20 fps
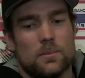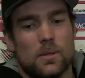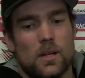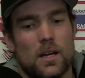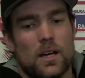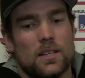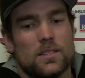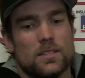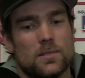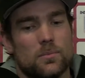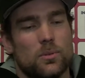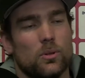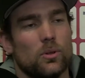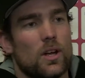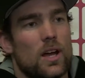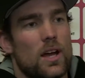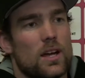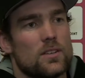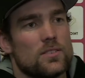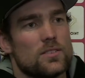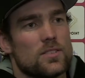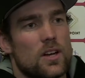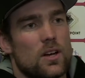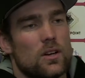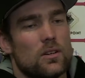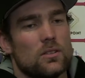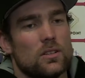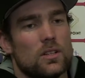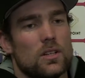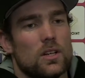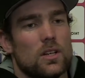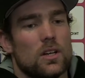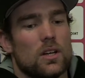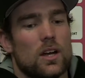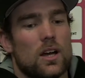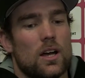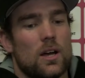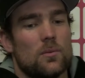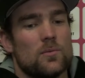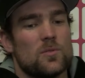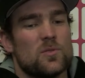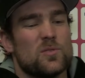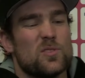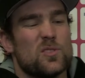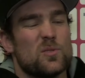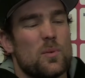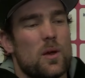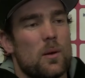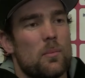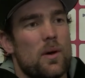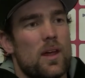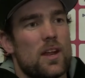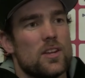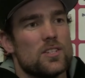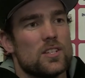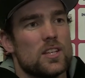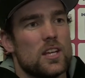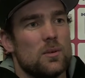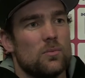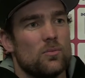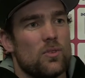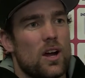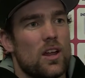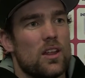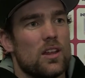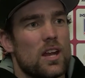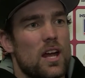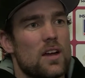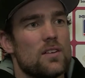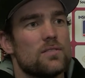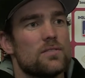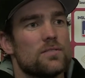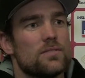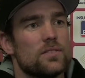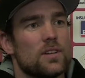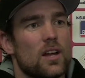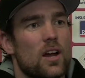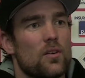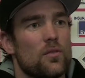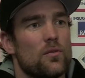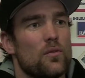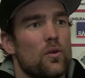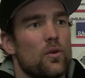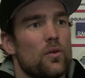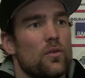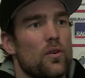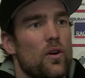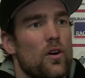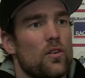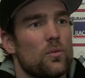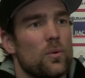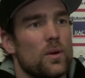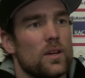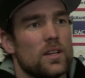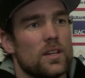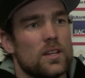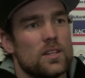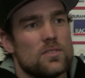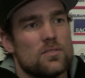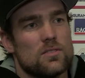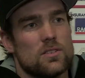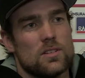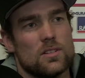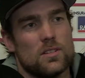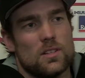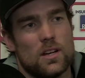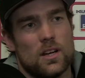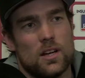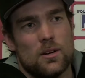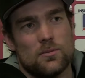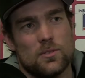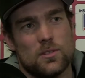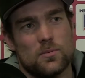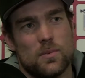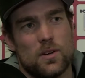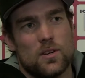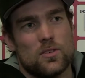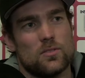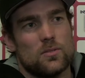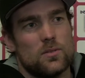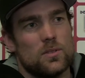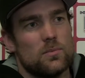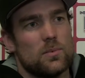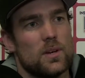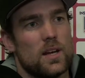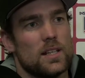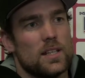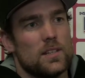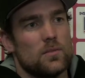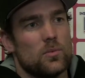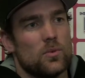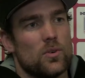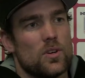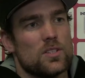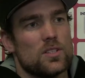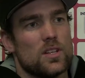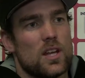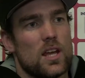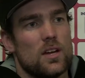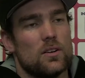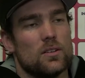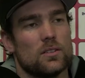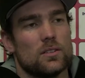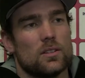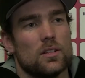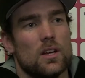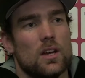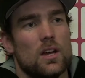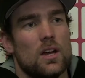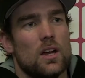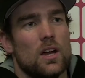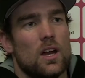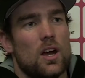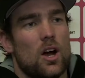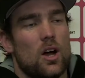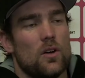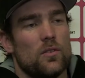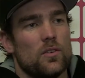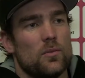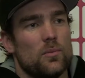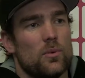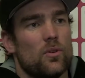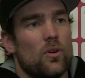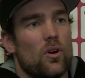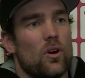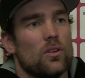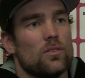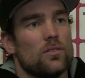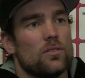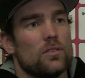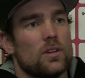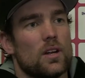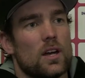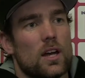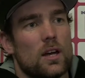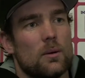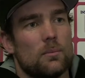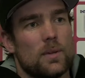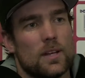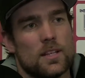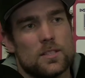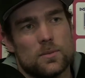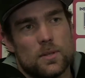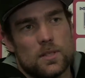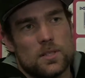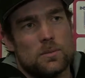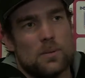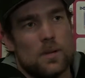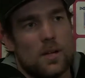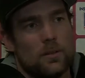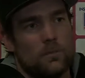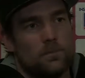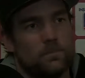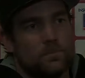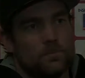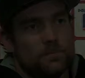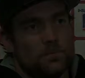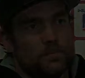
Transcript: player to pull out, so it's just about managing him rather than have a 4 or 5 week injury. Just make sure we'll be able to give him rest now and hopefully be right next week to play.